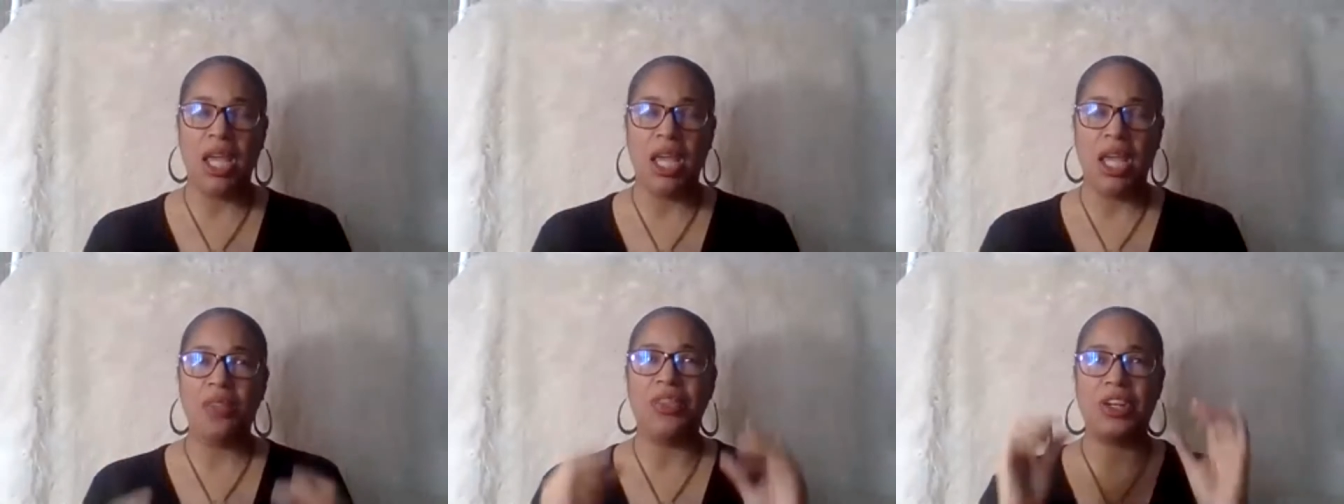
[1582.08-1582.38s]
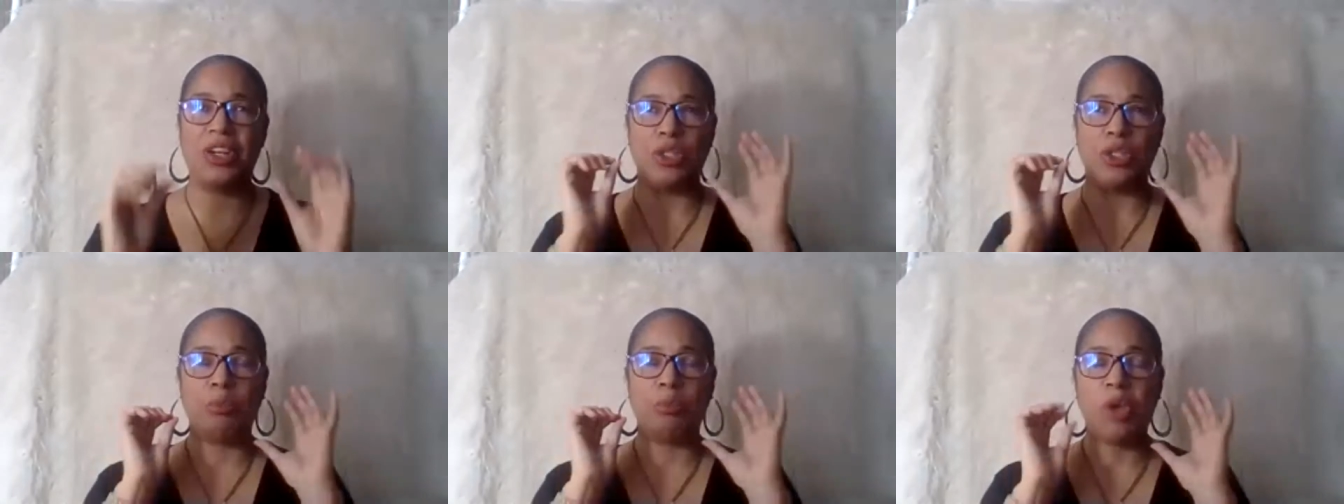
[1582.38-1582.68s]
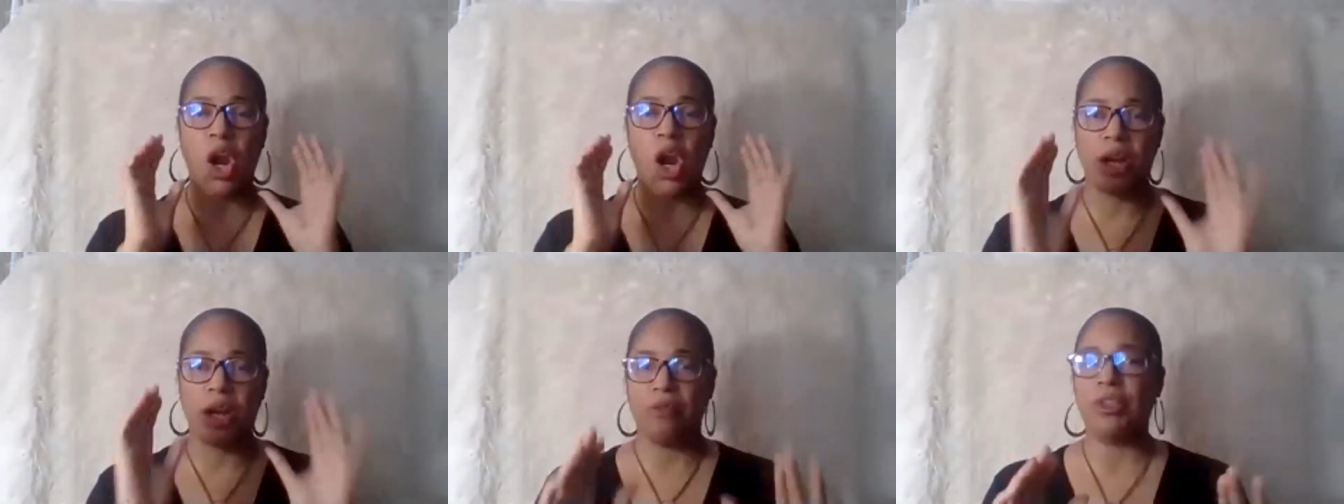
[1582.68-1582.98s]
there's a
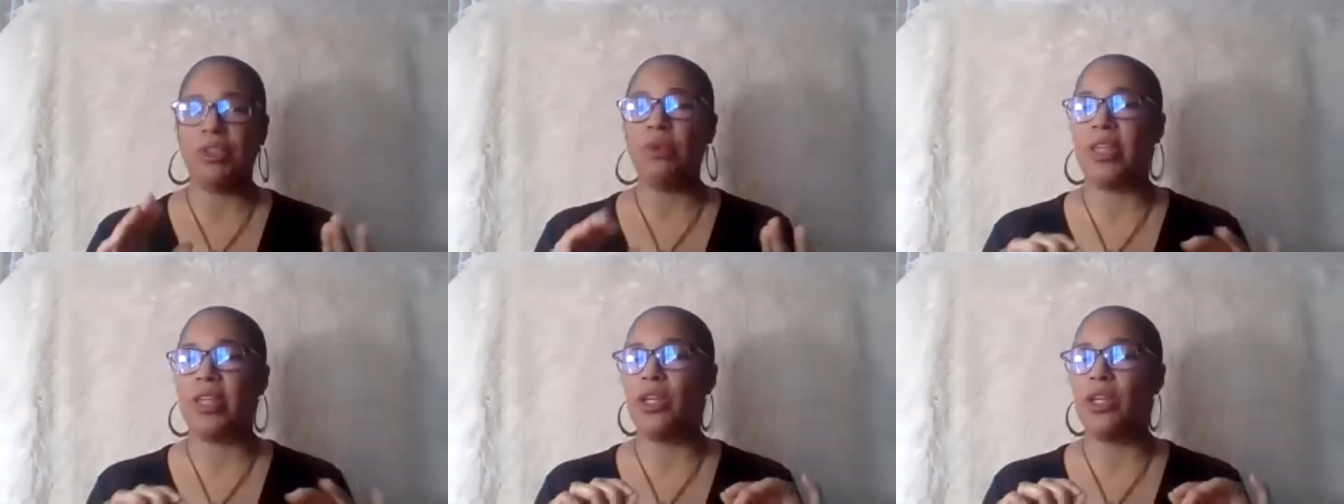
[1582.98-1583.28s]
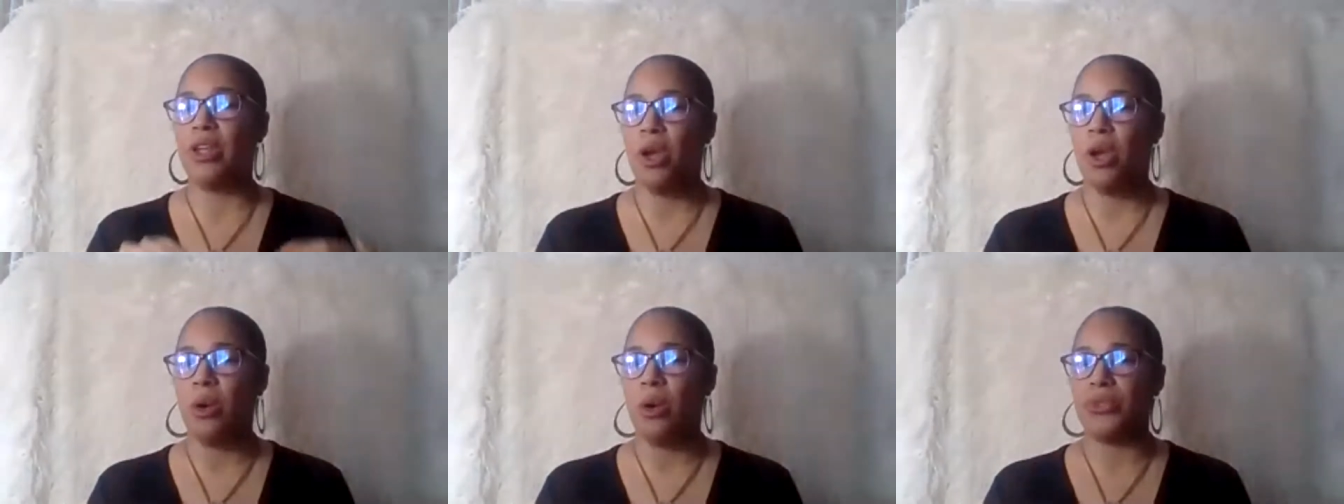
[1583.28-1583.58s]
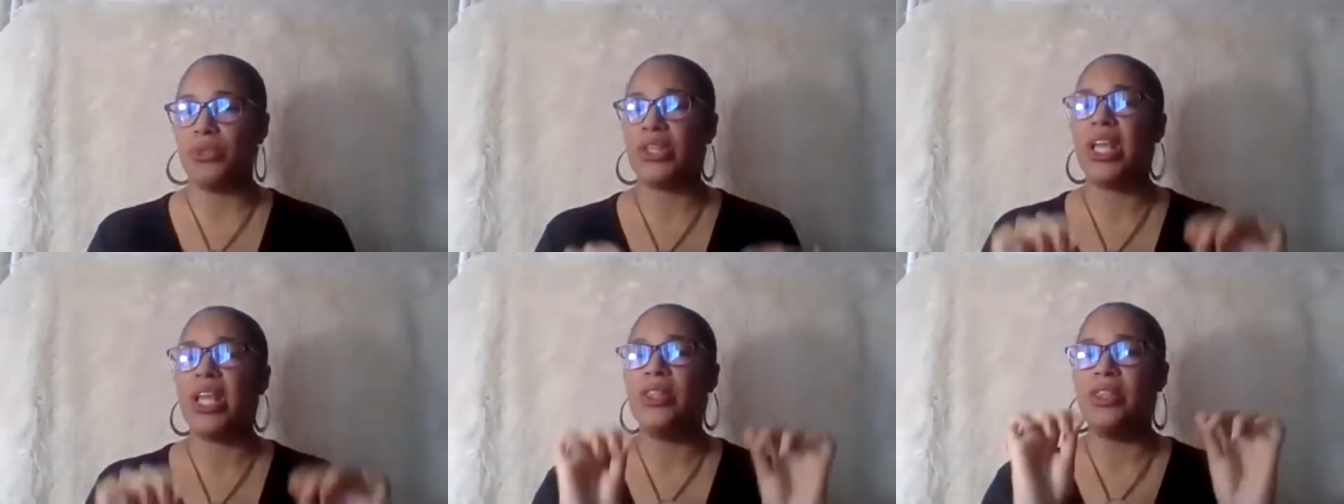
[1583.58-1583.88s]
part of you that
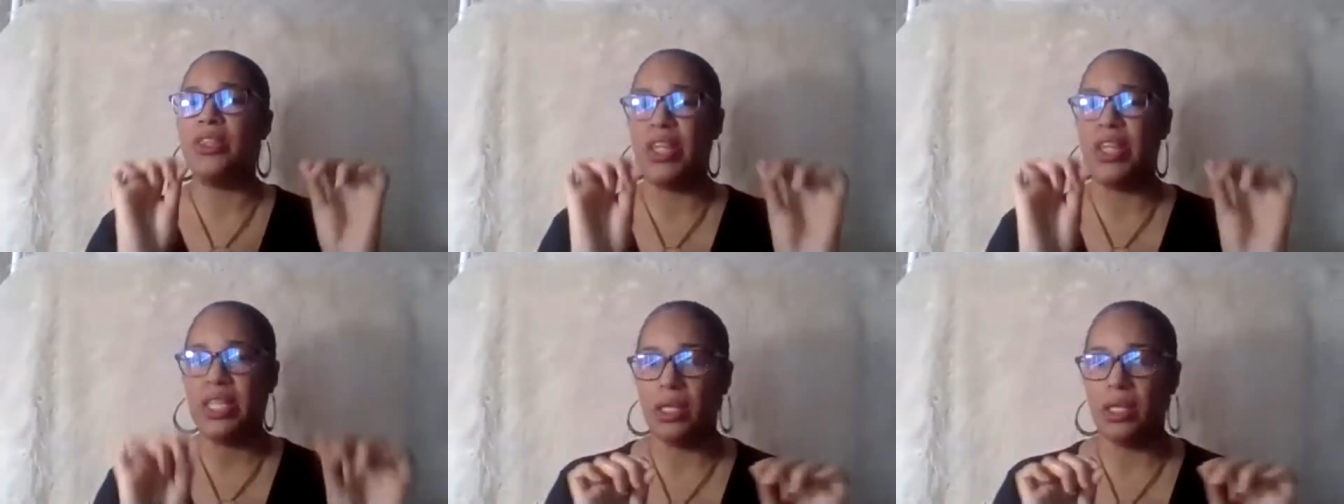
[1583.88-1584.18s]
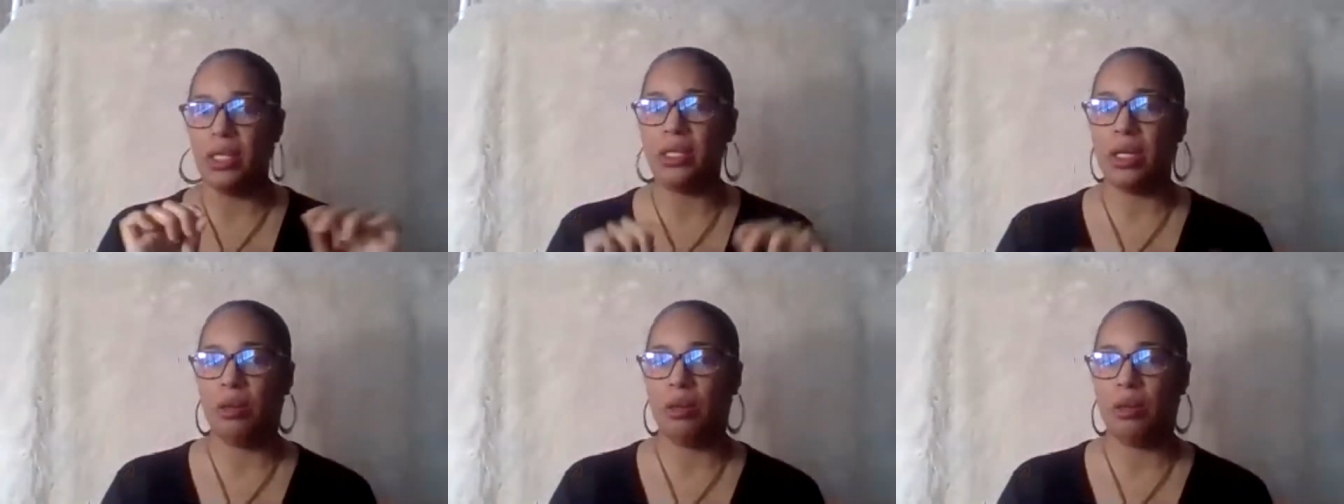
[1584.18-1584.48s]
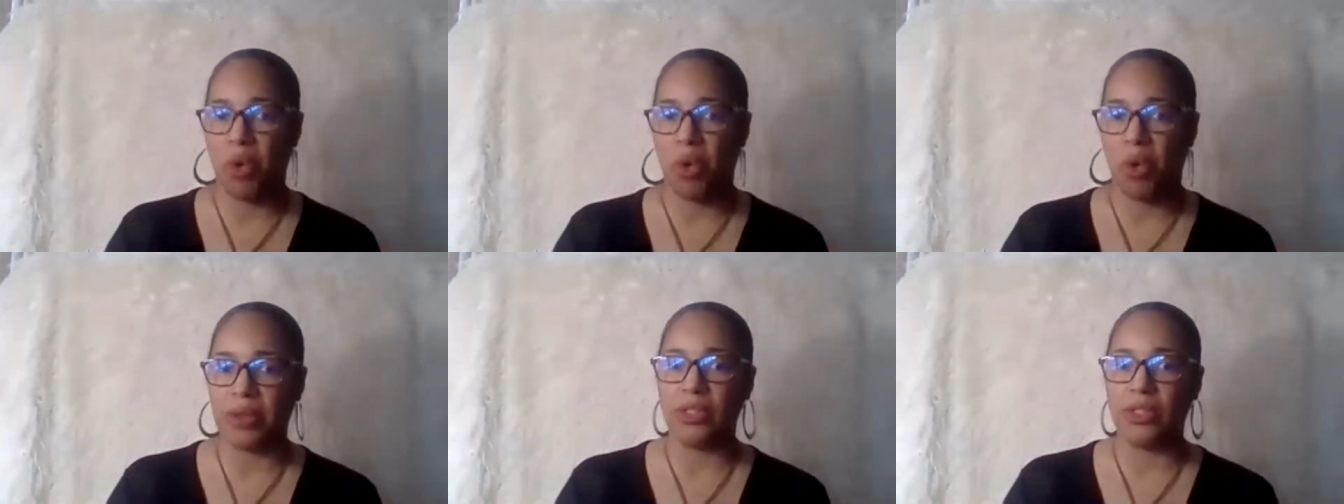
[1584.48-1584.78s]
knows this is an
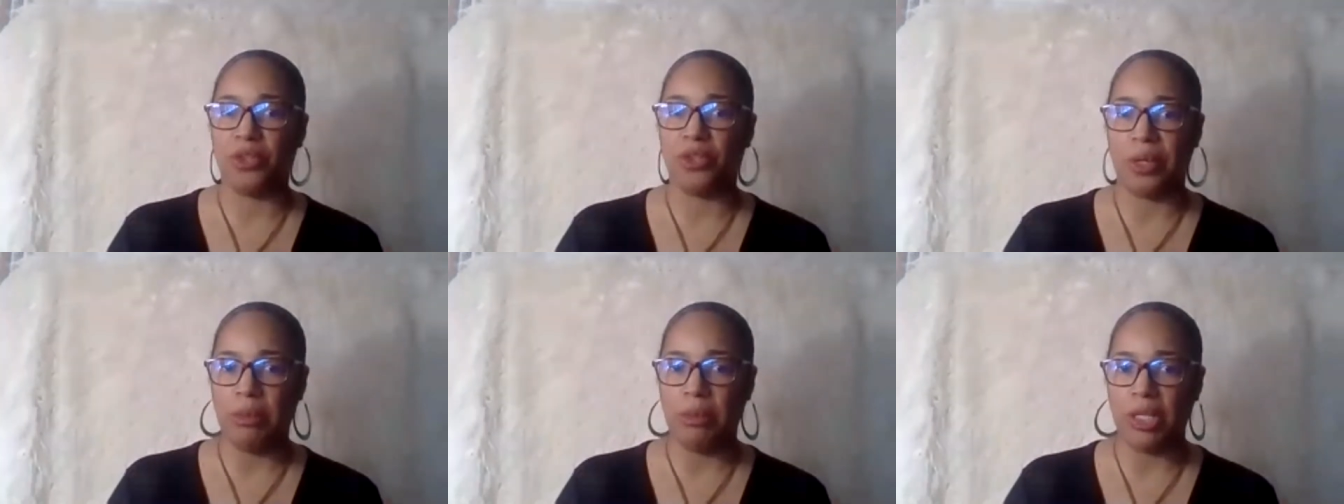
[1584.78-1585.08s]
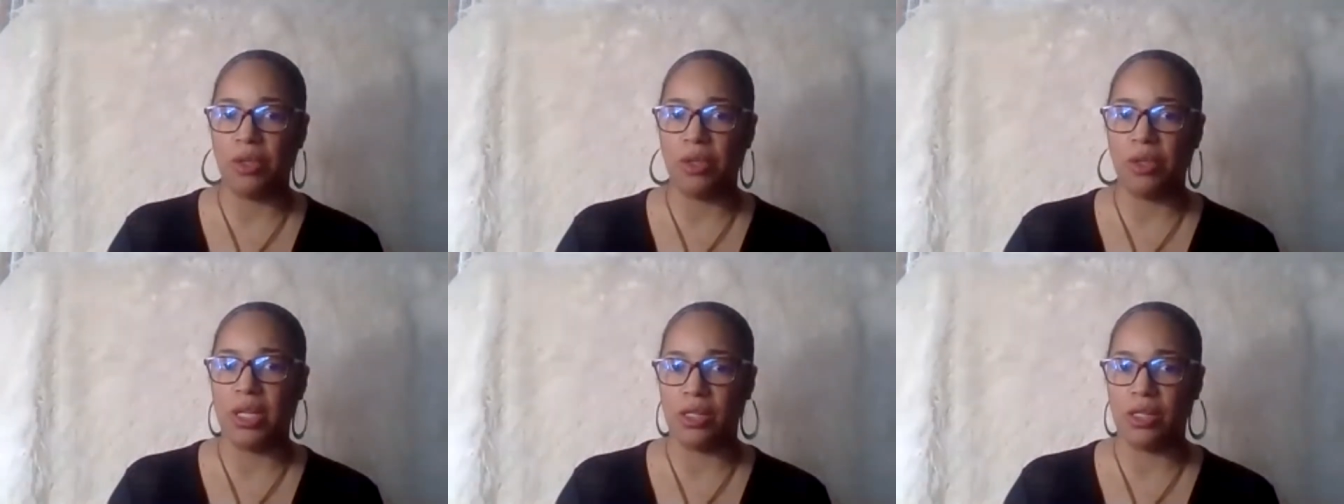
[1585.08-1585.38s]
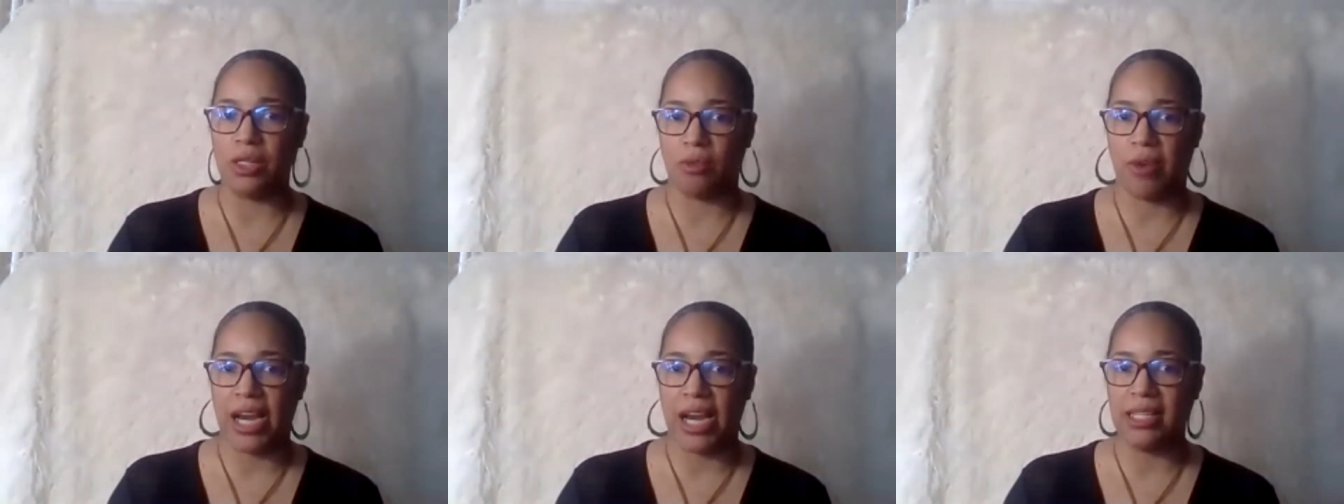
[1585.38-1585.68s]
important dream that you need
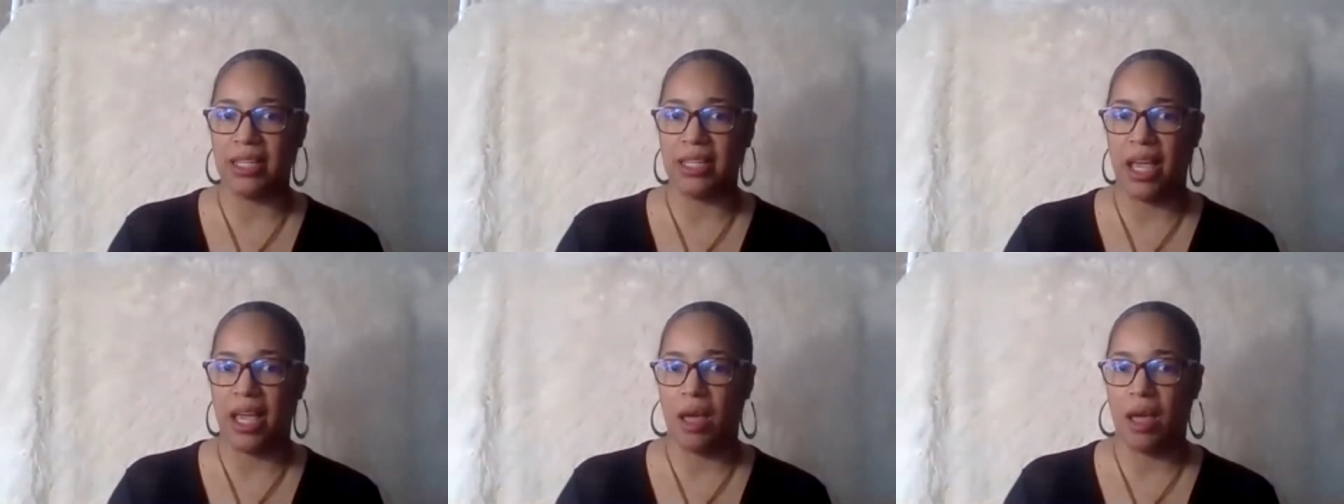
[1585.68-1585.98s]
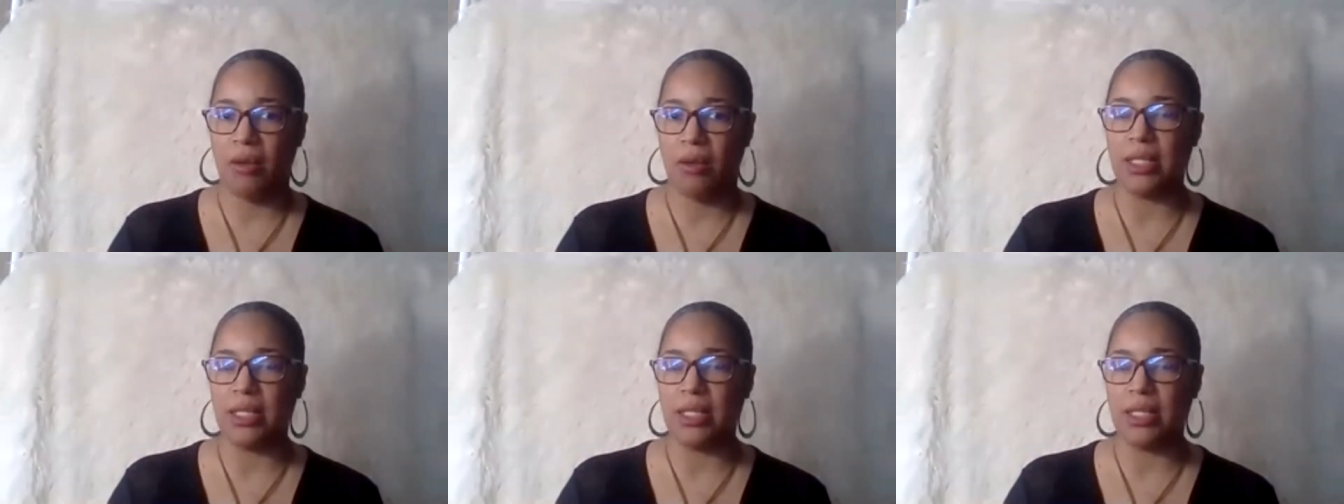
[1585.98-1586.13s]
to write down.